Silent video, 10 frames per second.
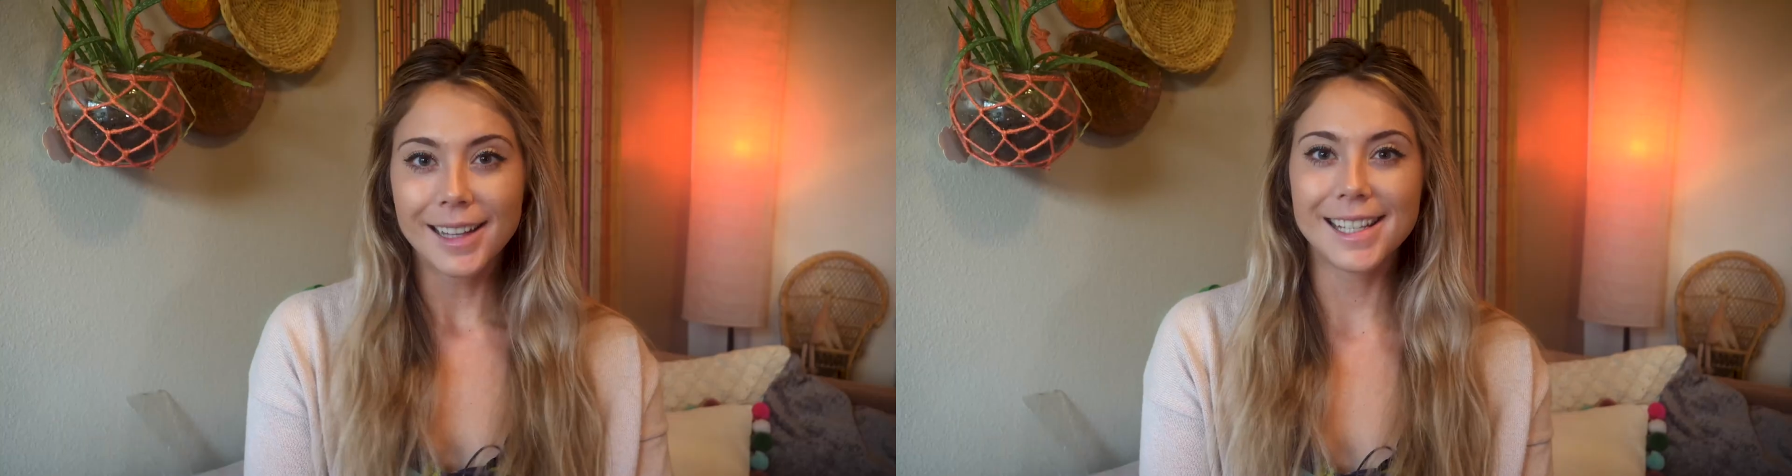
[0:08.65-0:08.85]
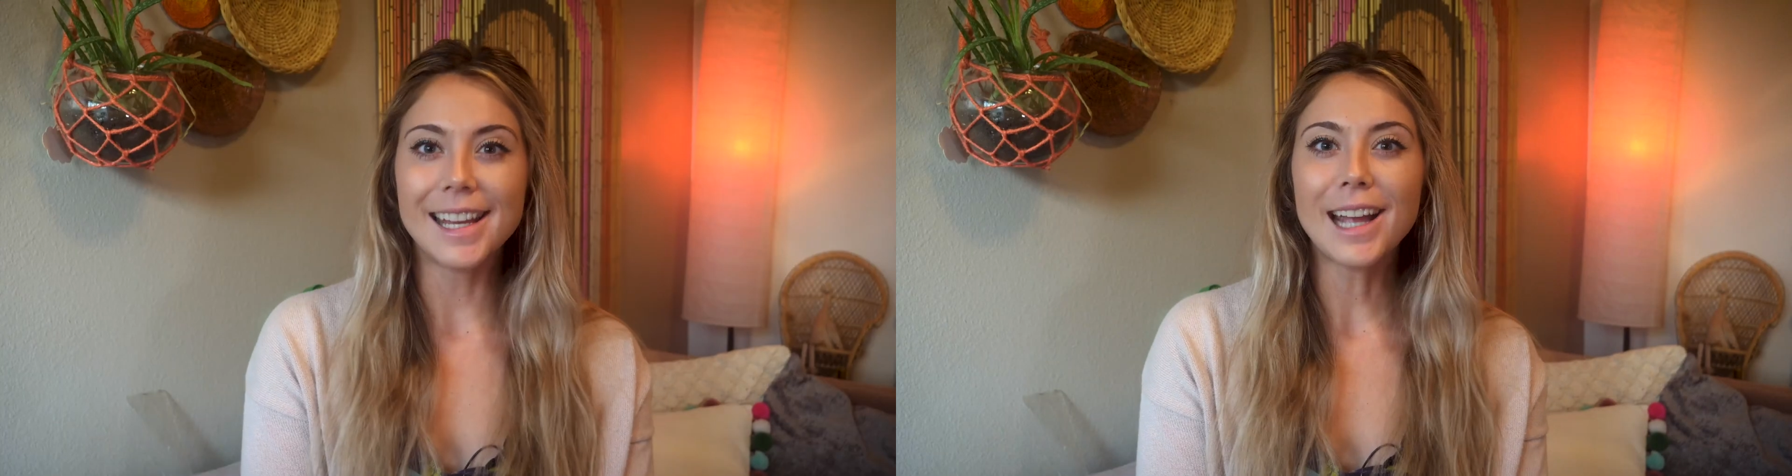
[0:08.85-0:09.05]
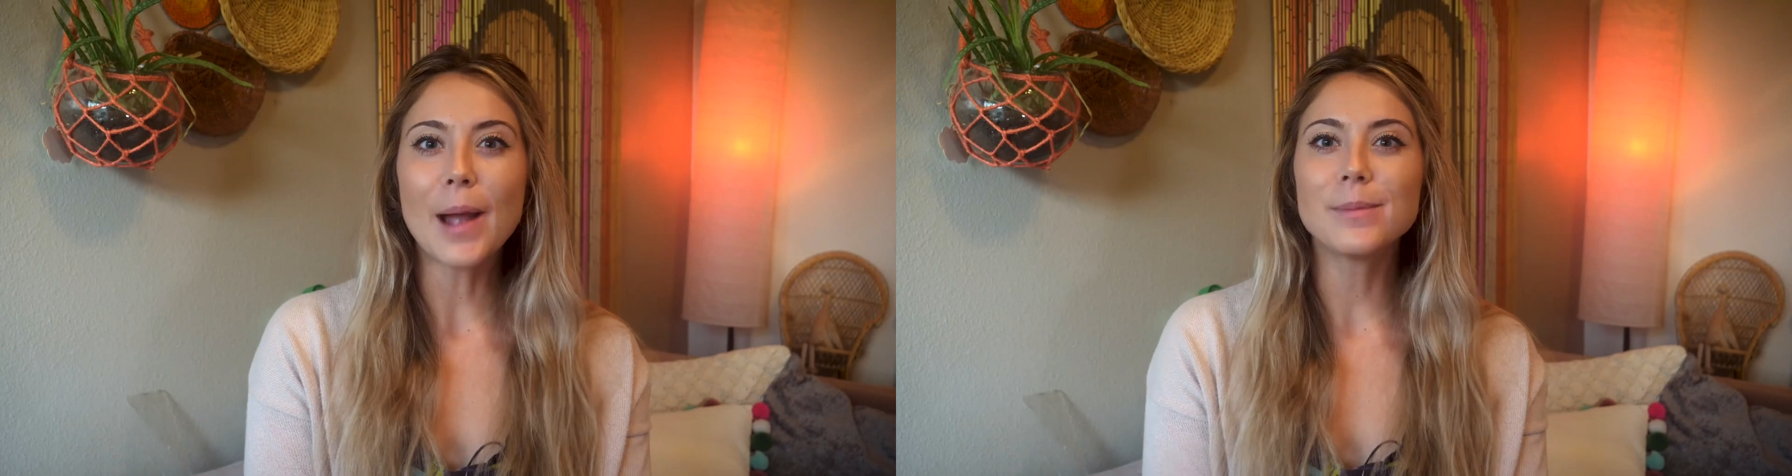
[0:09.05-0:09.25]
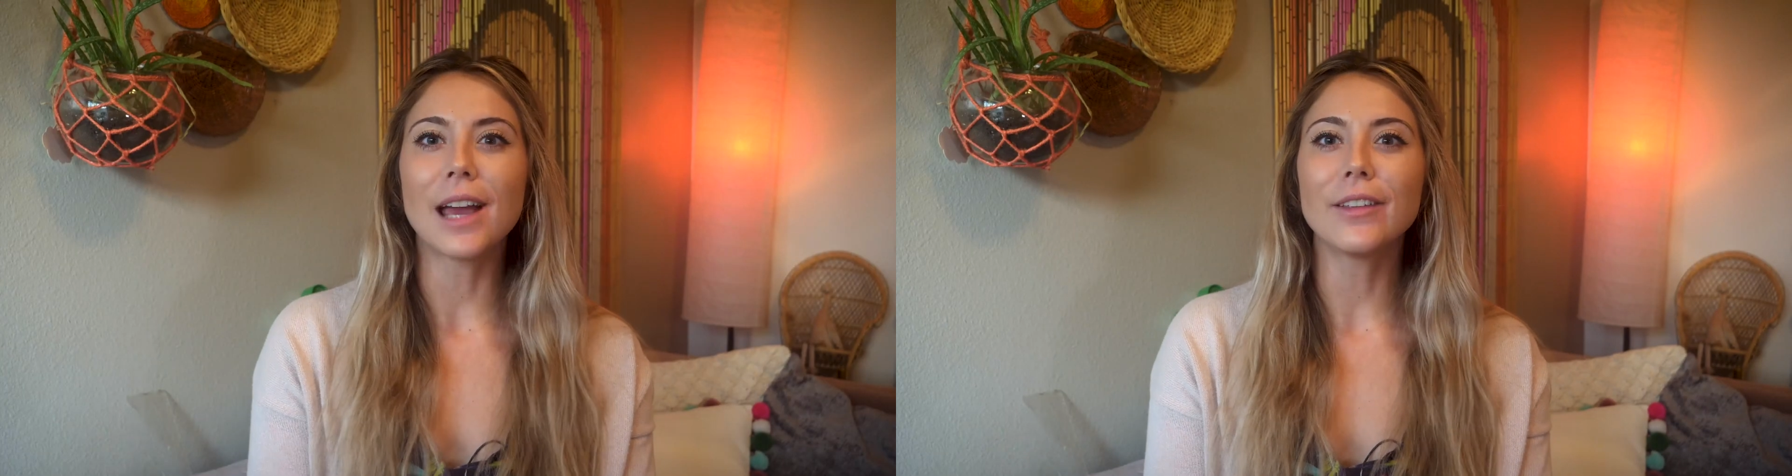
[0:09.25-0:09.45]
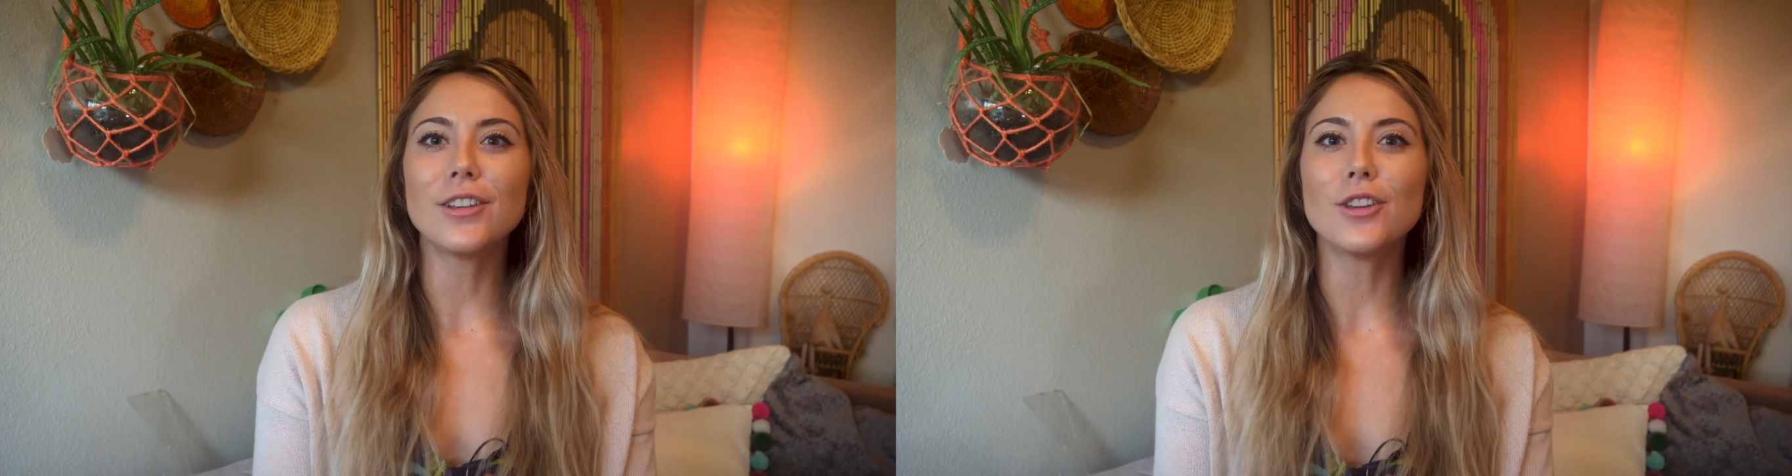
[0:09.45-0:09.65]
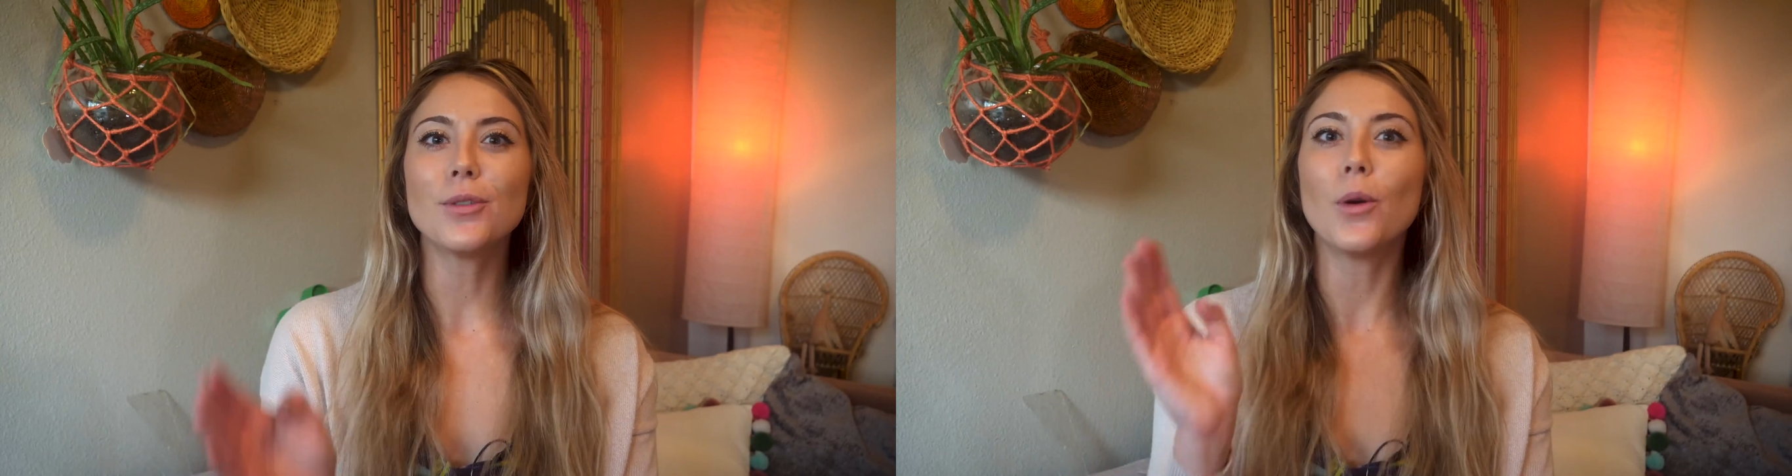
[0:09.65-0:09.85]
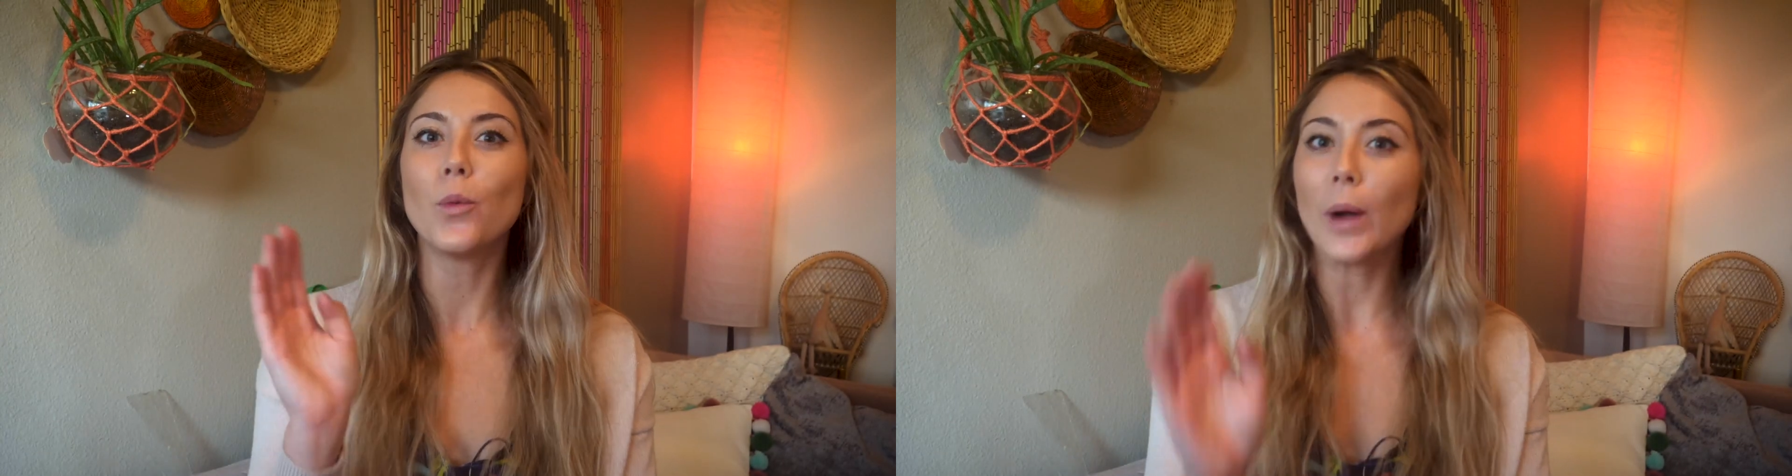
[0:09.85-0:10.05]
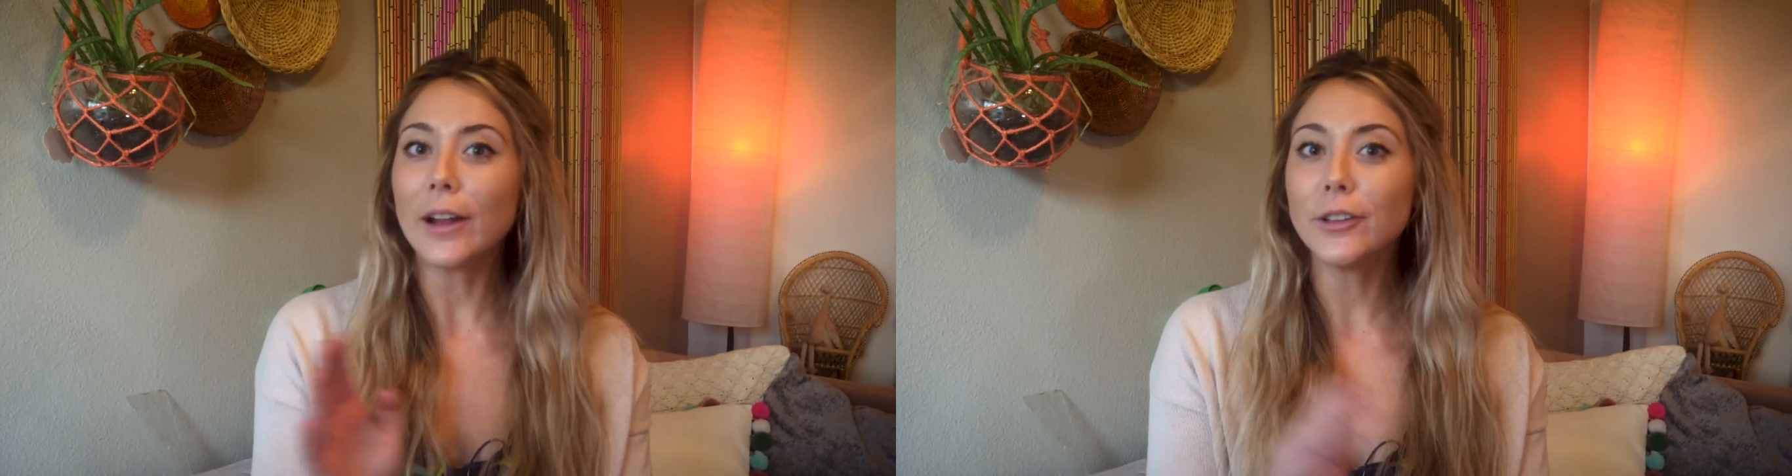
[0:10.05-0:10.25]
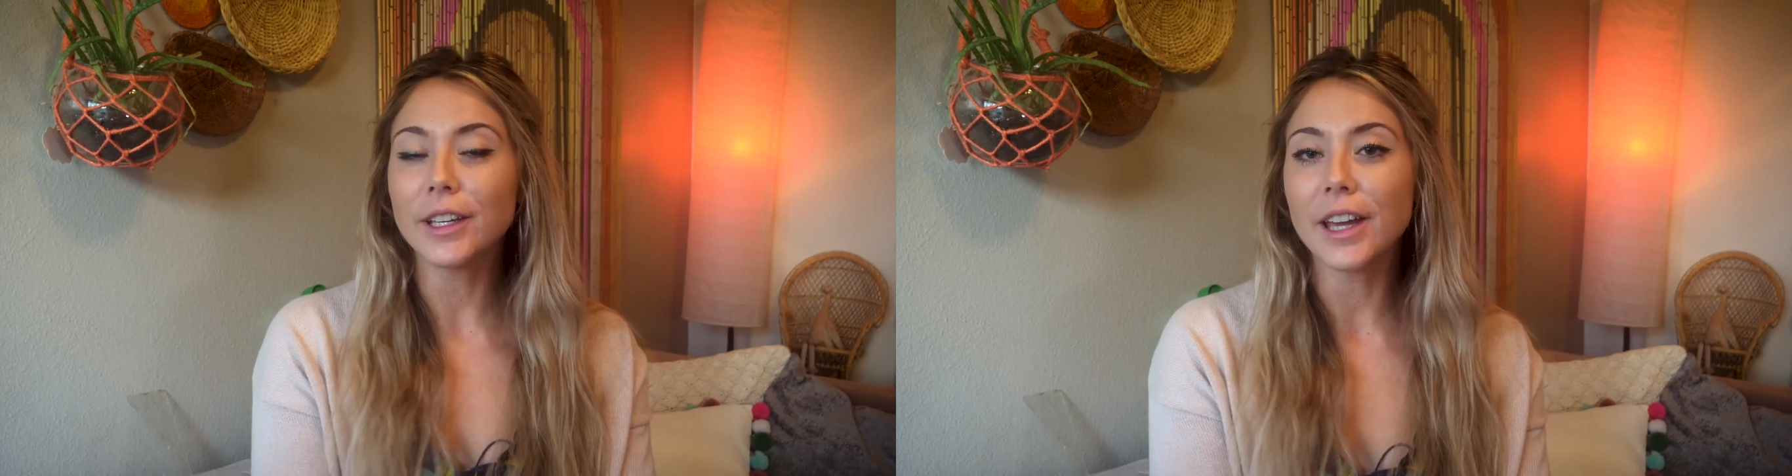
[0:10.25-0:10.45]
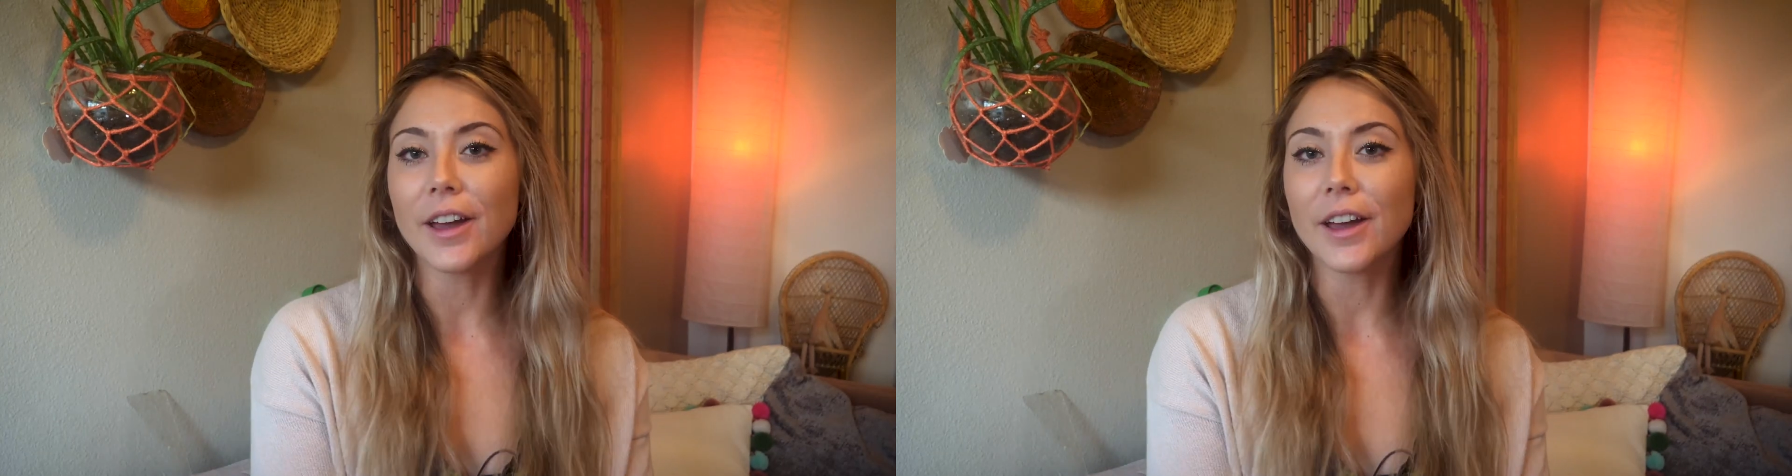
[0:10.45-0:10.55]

Today, I'm telling you where you can